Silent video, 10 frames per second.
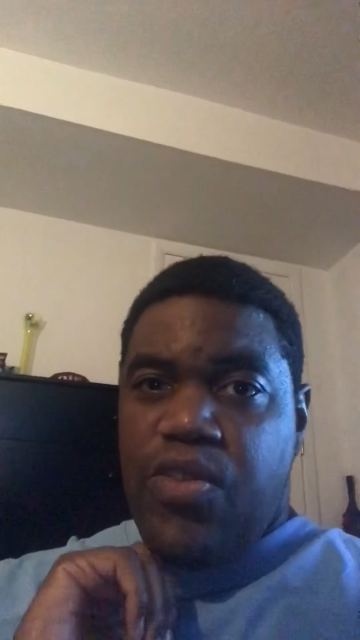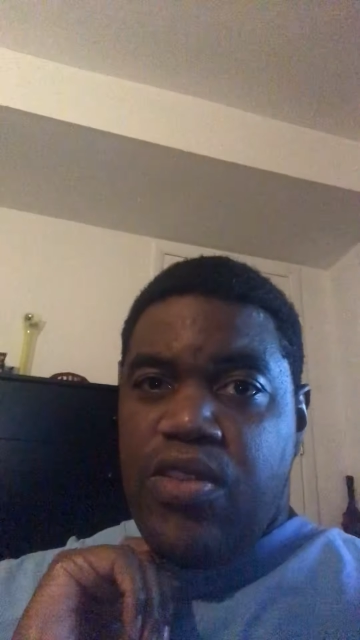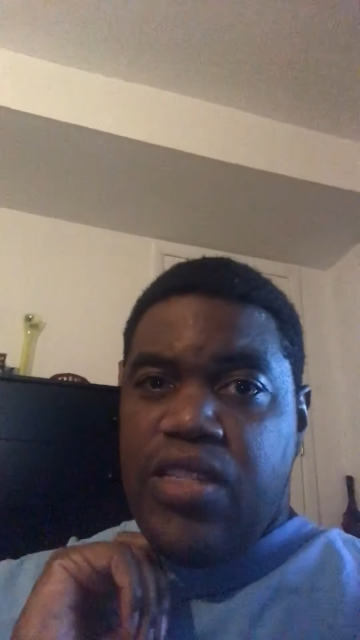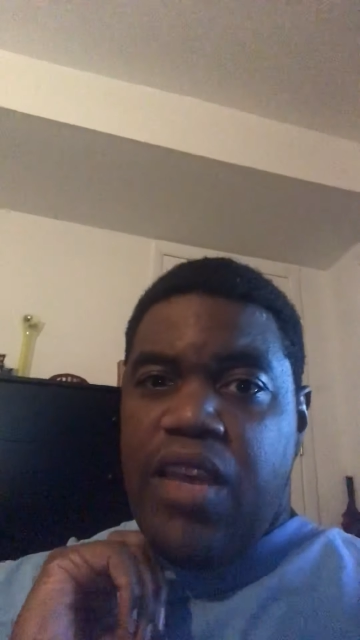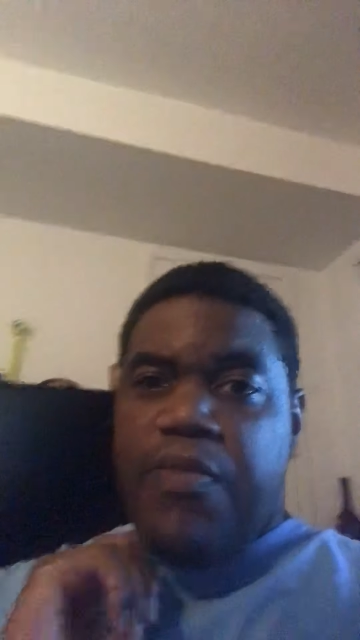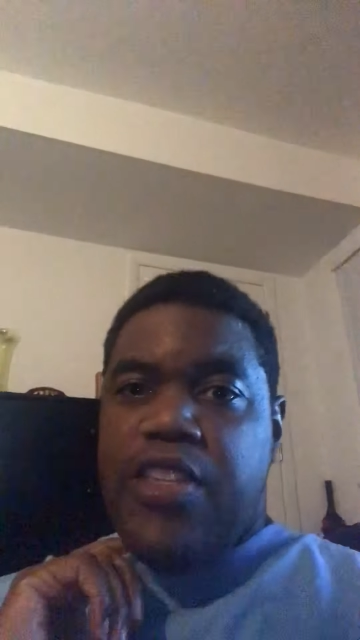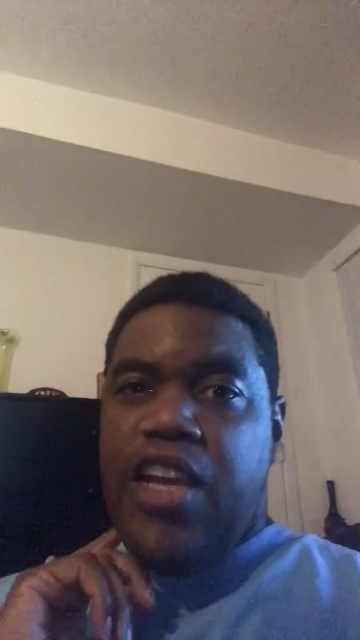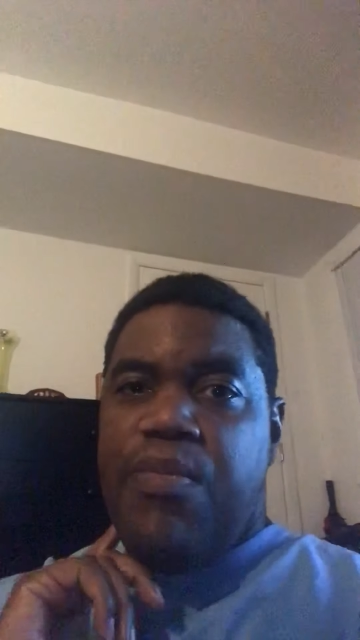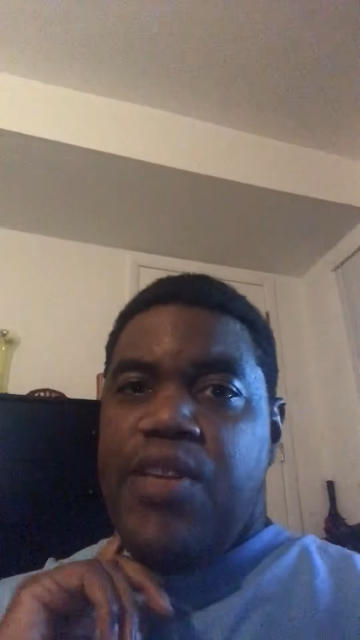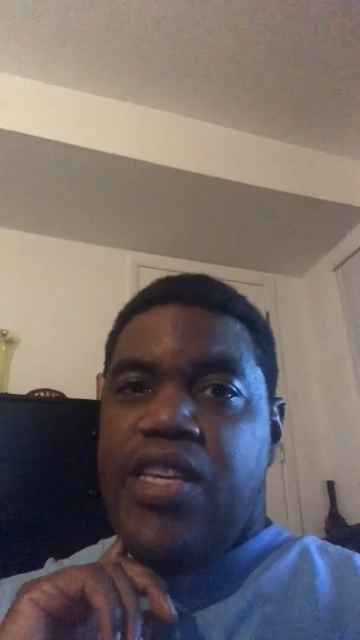being
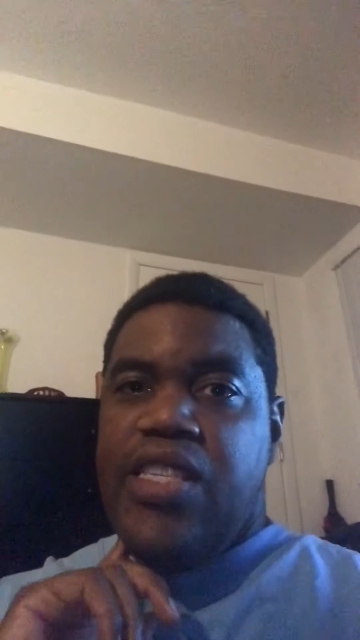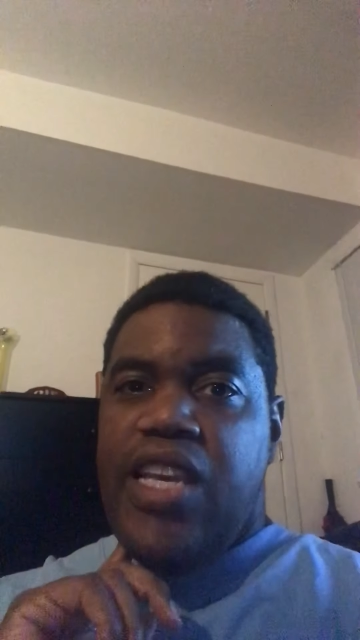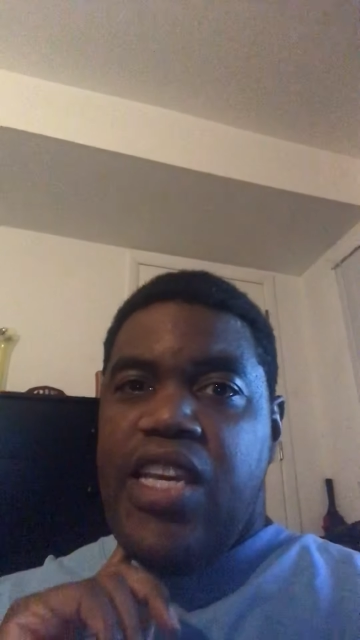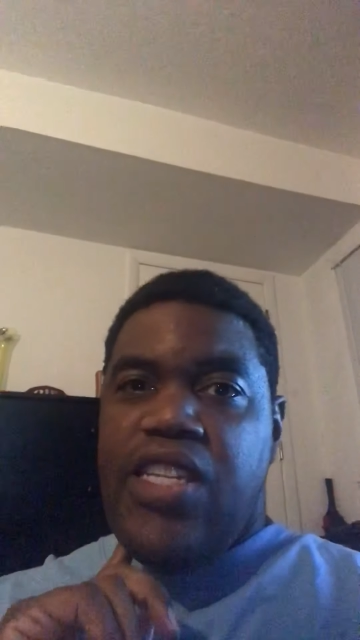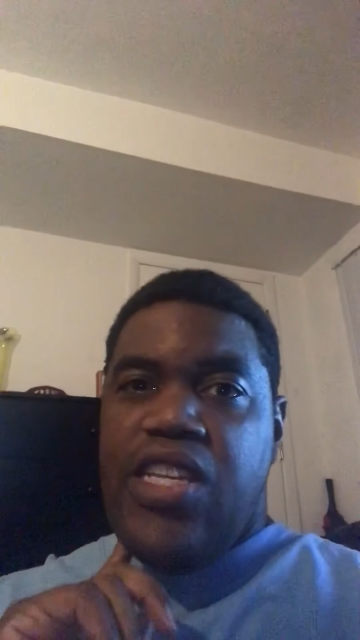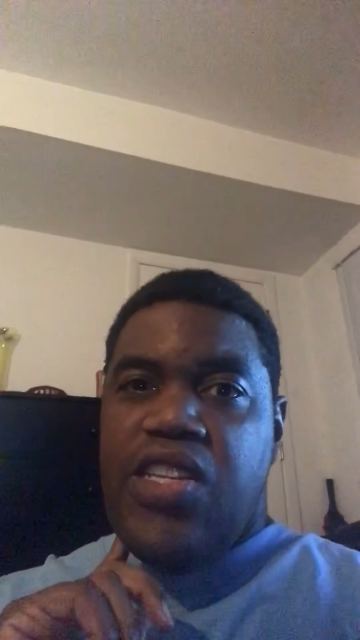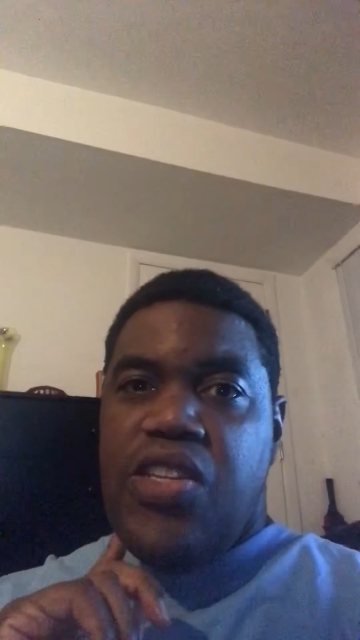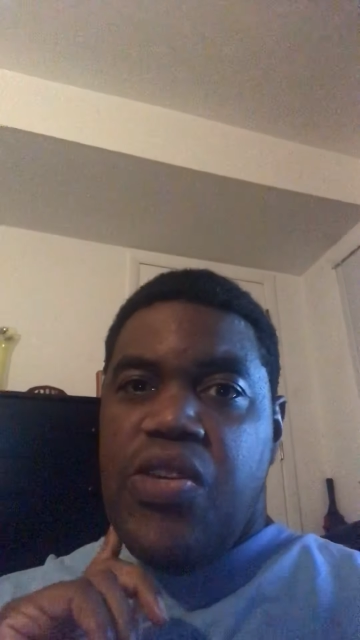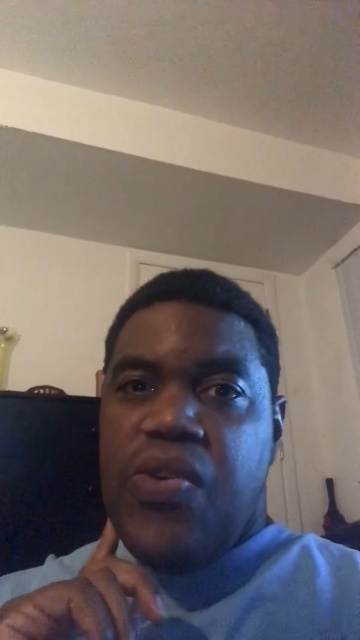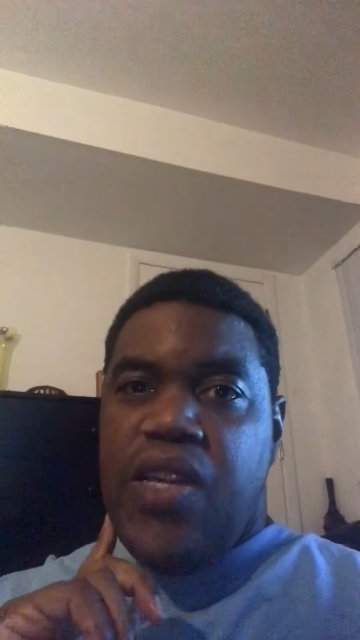sabotaged, but he said he
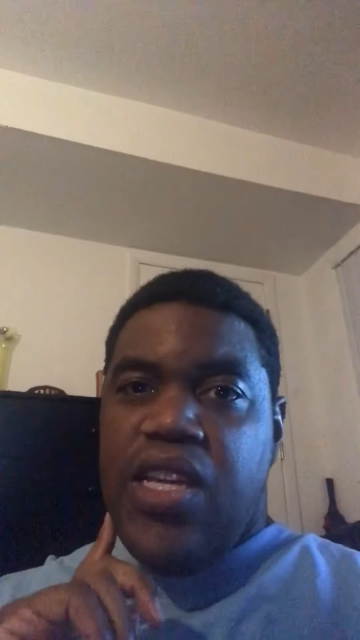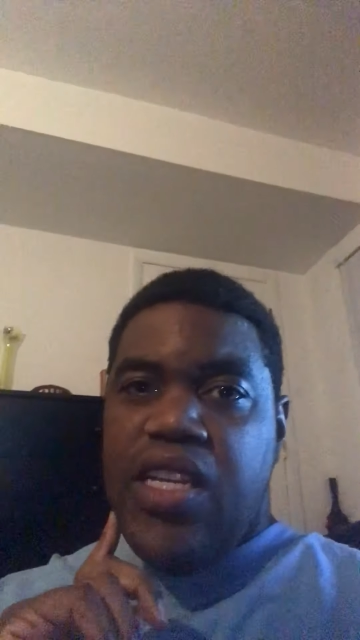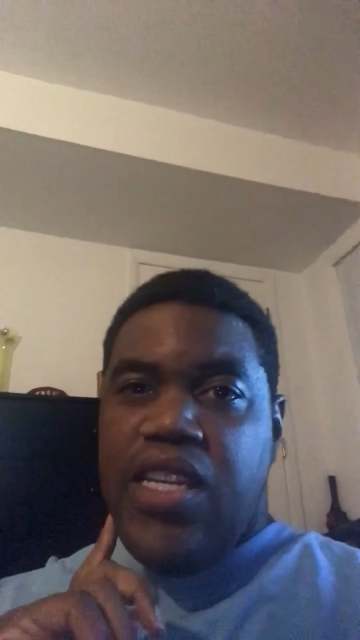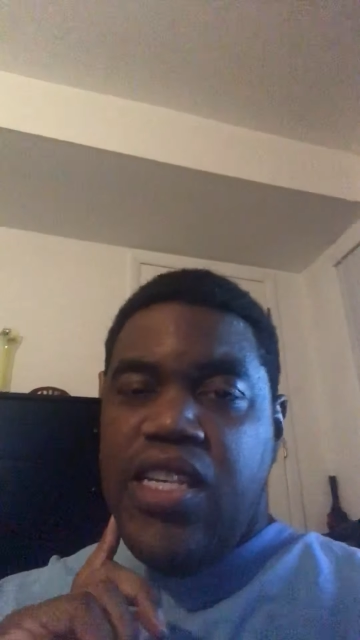didn't do it.